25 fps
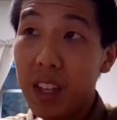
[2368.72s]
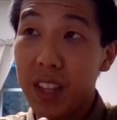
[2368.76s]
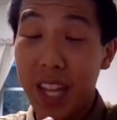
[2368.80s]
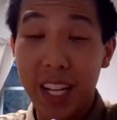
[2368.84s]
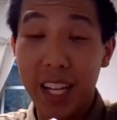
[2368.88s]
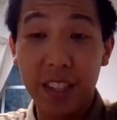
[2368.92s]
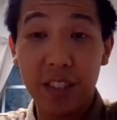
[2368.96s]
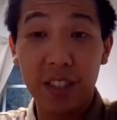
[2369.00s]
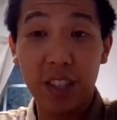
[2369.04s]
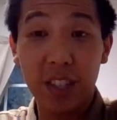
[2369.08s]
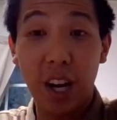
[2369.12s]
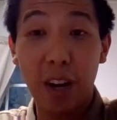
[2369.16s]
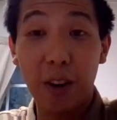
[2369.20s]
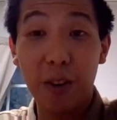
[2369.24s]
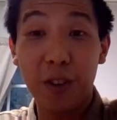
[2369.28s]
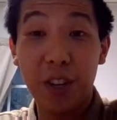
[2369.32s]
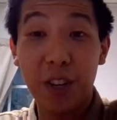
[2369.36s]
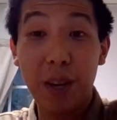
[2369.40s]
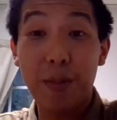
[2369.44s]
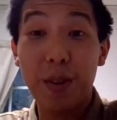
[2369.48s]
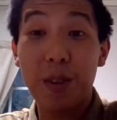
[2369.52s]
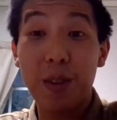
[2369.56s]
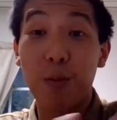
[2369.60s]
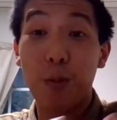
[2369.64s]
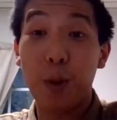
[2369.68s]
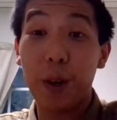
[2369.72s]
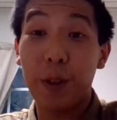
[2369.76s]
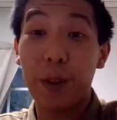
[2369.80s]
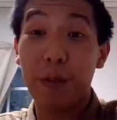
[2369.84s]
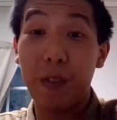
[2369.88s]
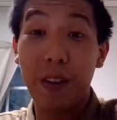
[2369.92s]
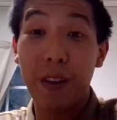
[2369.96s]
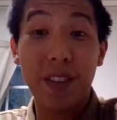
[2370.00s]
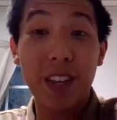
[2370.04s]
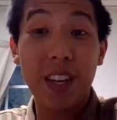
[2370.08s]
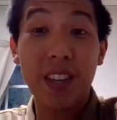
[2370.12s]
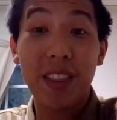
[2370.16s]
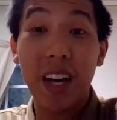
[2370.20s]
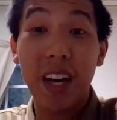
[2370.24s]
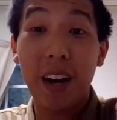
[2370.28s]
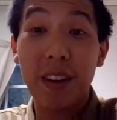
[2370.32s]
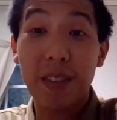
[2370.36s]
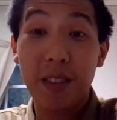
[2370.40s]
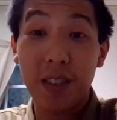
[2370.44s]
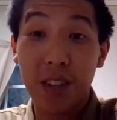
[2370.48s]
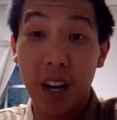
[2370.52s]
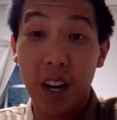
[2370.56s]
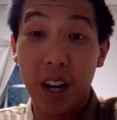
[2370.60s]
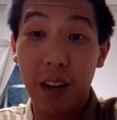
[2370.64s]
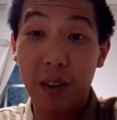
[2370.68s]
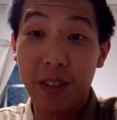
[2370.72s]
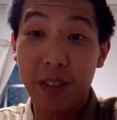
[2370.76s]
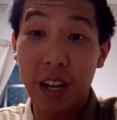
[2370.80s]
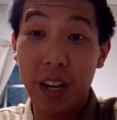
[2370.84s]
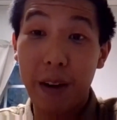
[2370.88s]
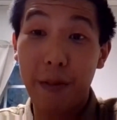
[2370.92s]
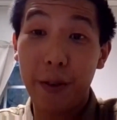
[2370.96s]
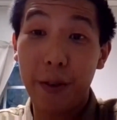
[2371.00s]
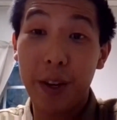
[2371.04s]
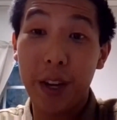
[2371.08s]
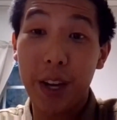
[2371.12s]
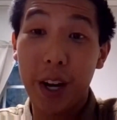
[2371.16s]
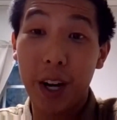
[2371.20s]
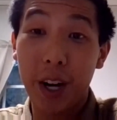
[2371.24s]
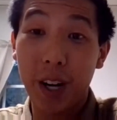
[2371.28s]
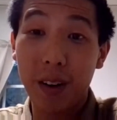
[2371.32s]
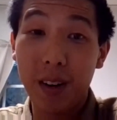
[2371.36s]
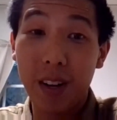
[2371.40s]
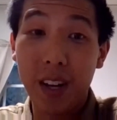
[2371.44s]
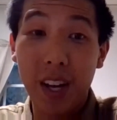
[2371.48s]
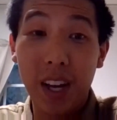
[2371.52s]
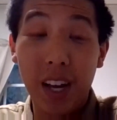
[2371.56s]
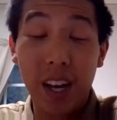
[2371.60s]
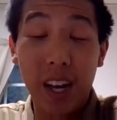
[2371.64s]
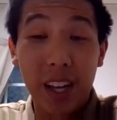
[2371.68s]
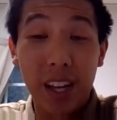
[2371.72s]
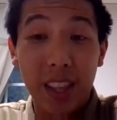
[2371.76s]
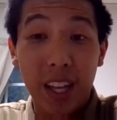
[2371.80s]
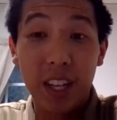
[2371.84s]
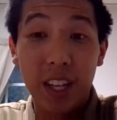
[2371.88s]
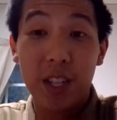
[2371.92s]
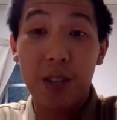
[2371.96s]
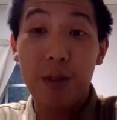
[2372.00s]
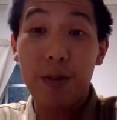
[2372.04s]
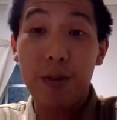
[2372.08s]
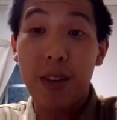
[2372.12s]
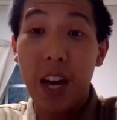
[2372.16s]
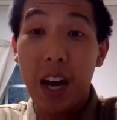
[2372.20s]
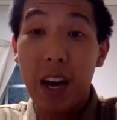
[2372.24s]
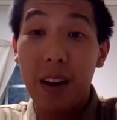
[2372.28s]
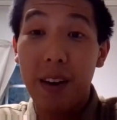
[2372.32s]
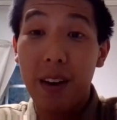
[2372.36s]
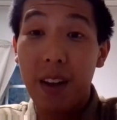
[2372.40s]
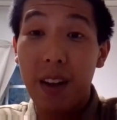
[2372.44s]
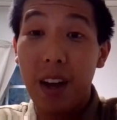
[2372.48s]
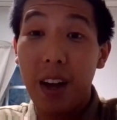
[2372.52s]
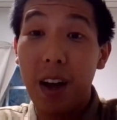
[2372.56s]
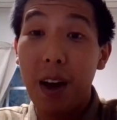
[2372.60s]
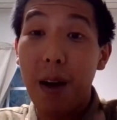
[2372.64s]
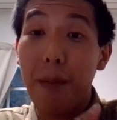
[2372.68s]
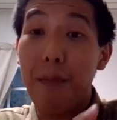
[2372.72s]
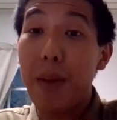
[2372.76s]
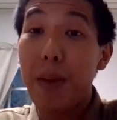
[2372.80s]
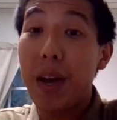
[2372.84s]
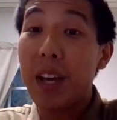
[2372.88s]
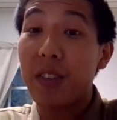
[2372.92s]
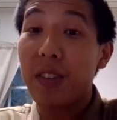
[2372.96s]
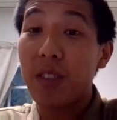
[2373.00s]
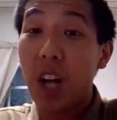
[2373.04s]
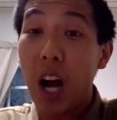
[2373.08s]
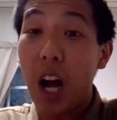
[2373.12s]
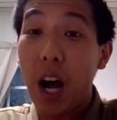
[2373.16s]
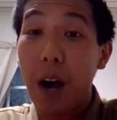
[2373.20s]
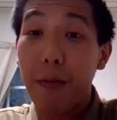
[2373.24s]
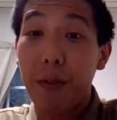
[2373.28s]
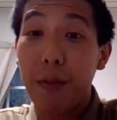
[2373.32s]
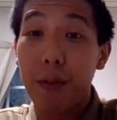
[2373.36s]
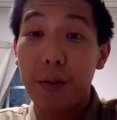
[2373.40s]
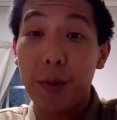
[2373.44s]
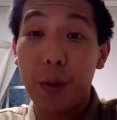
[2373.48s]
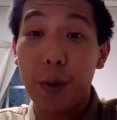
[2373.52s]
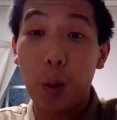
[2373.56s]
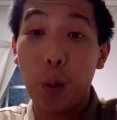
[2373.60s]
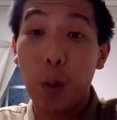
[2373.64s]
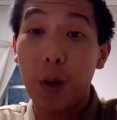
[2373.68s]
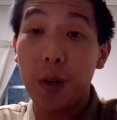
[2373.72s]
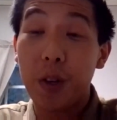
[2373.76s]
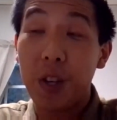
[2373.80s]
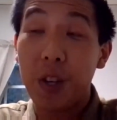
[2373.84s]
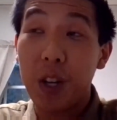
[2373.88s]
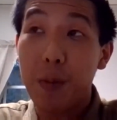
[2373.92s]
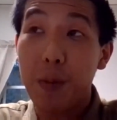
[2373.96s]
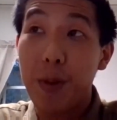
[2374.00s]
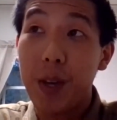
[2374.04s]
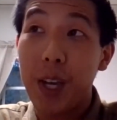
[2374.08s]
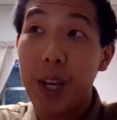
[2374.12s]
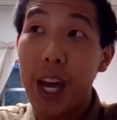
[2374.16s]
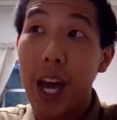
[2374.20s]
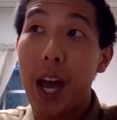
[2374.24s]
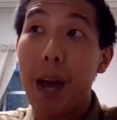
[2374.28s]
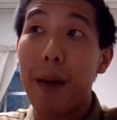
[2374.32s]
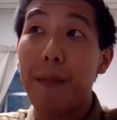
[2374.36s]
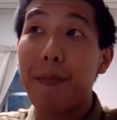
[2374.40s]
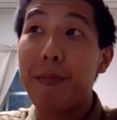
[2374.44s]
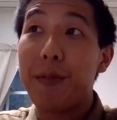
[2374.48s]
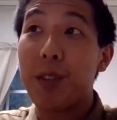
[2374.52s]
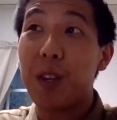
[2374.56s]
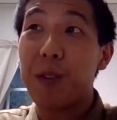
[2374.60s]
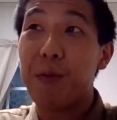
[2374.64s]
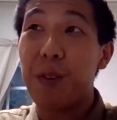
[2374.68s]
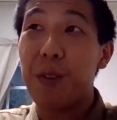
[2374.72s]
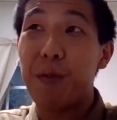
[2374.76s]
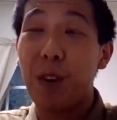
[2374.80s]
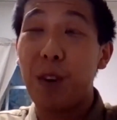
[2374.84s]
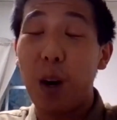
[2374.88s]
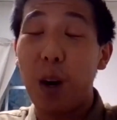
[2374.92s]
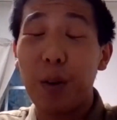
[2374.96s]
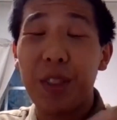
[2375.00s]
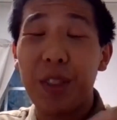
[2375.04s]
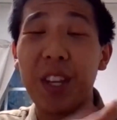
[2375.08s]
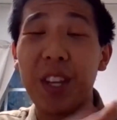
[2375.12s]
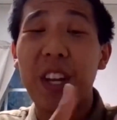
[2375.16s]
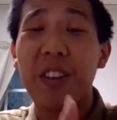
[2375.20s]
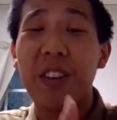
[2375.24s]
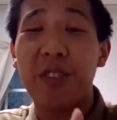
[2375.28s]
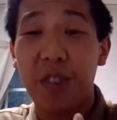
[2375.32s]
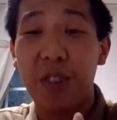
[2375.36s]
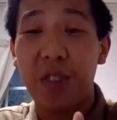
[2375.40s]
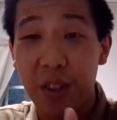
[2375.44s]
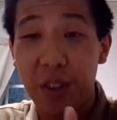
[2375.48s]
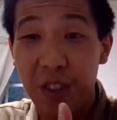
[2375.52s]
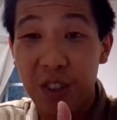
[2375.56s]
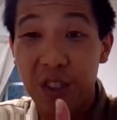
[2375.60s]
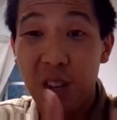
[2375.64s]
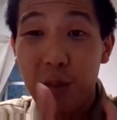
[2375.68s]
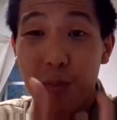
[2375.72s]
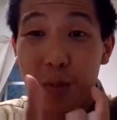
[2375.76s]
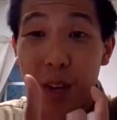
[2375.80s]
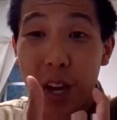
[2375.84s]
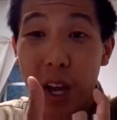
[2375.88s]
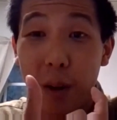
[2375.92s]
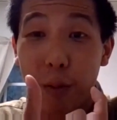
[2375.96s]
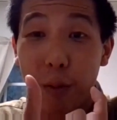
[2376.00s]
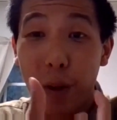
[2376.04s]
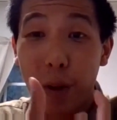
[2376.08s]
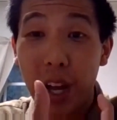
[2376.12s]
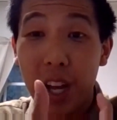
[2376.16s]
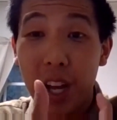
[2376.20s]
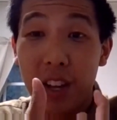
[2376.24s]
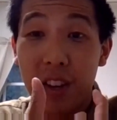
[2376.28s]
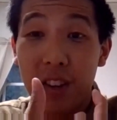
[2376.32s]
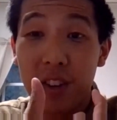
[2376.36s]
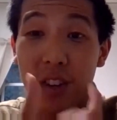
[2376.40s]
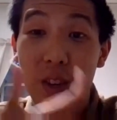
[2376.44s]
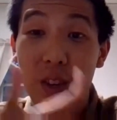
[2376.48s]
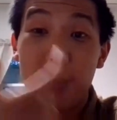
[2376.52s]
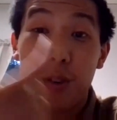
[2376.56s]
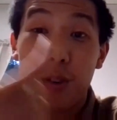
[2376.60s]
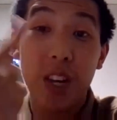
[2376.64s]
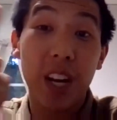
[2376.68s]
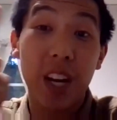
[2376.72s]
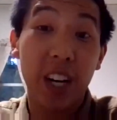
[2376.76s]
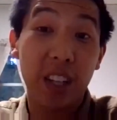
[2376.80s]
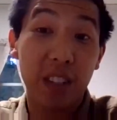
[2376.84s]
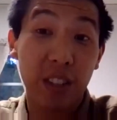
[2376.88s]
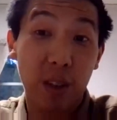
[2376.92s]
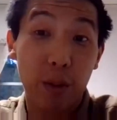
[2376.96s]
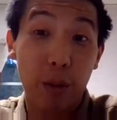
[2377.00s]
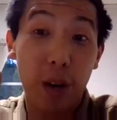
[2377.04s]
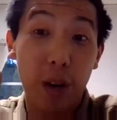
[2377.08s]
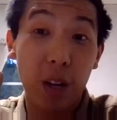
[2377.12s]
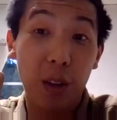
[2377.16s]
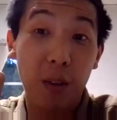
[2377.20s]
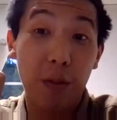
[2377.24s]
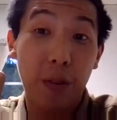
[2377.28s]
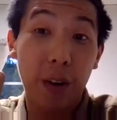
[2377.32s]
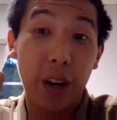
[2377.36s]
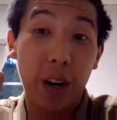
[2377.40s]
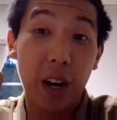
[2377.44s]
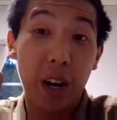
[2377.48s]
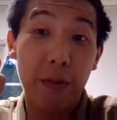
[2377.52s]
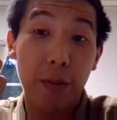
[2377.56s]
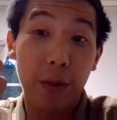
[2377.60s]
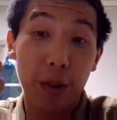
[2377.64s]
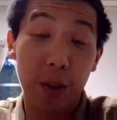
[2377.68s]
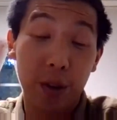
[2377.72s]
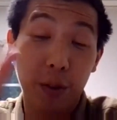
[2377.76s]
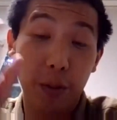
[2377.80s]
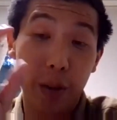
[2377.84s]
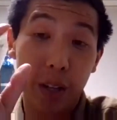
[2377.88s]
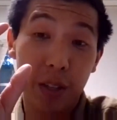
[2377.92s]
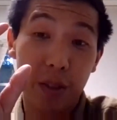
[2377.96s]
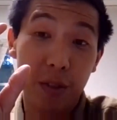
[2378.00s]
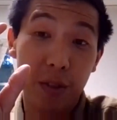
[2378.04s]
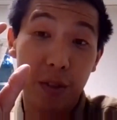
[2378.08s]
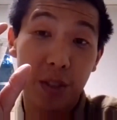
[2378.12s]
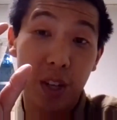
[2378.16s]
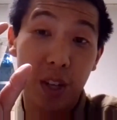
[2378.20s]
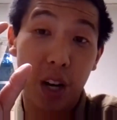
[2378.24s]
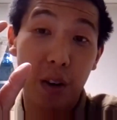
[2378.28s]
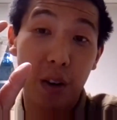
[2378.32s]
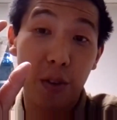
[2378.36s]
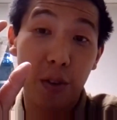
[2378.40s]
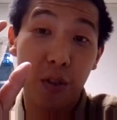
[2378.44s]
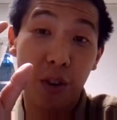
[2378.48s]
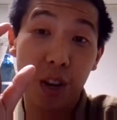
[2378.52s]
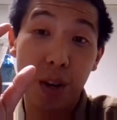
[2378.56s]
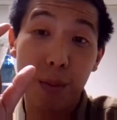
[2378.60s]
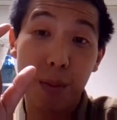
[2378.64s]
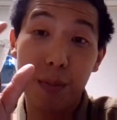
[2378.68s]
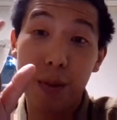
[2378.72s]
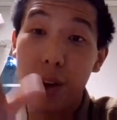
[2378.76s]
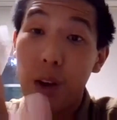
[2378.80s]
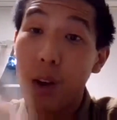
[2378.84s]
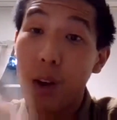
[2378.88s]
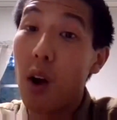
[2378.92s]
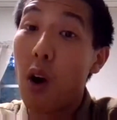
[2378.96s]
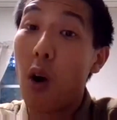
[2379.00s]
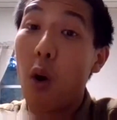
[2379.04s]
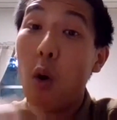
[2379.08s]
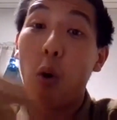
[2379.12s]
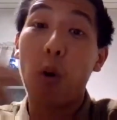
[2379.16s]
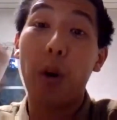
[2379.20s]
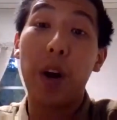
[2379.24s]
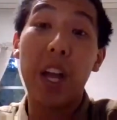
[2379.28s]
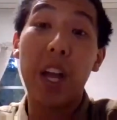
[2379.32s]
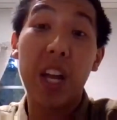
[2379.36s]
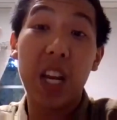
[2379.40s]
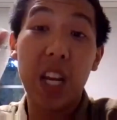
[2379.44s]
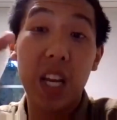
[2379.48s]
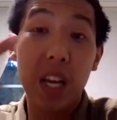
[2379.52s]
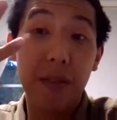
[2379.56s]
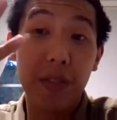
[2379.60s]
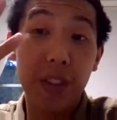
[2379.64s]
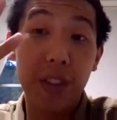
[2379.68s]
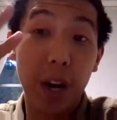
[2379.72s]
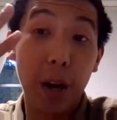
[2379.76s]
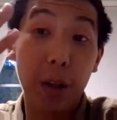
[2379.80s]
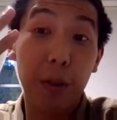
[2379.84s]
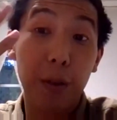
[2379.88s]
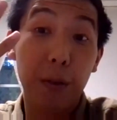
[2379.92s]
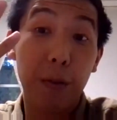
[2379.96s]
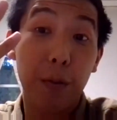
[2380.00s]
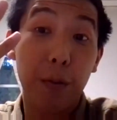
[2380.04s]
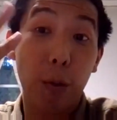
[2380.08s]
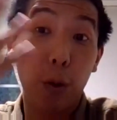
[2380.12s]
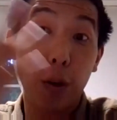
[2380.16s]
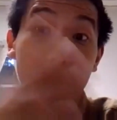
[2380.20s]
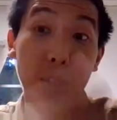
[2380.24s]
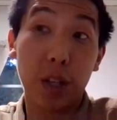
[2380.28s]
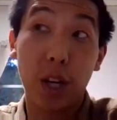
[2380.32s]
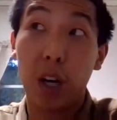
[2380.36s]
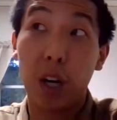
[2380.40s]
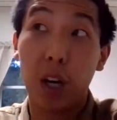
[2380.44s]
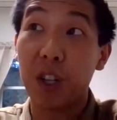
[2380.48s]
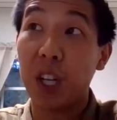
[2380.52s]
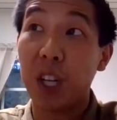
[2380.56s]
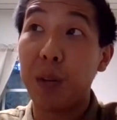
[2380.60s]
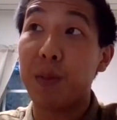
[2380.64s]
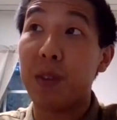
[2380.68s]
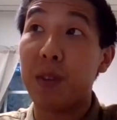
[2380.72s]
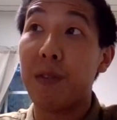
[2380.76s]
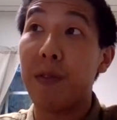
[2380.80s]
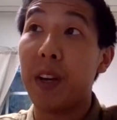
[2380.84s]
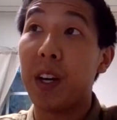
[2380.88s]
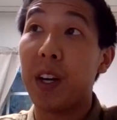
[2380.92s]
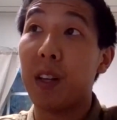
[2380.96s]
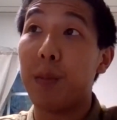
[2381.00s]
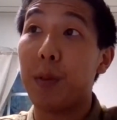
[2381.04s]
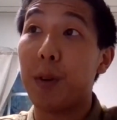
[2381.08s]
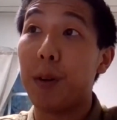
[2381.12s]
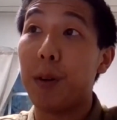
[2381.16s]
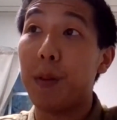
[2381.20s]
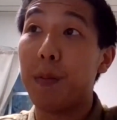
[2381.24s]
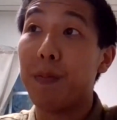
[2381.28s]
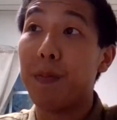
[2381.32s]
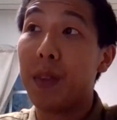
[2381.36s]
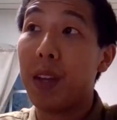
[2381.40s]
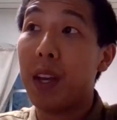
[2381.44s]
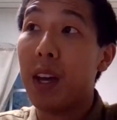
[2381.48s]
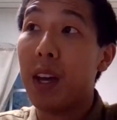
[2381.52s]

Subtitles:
that scholarship is worth $15,000 every year that you get based off of your GPA. So if you fall within a certain GPA range, you can actually qualify for the director scholarship or any of the other 4 scholarships available.